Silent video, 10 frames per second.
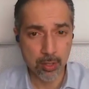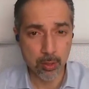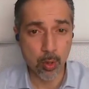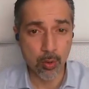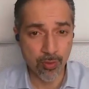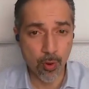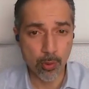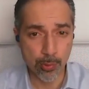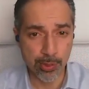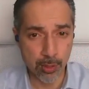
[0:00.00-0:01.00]
to go
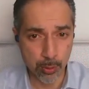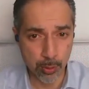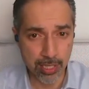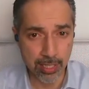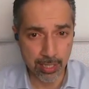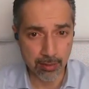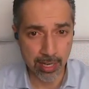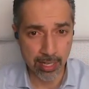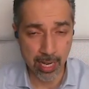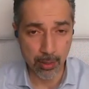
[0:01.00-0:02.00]
forward with a nuclear deal
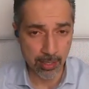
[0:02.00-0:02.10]
right now.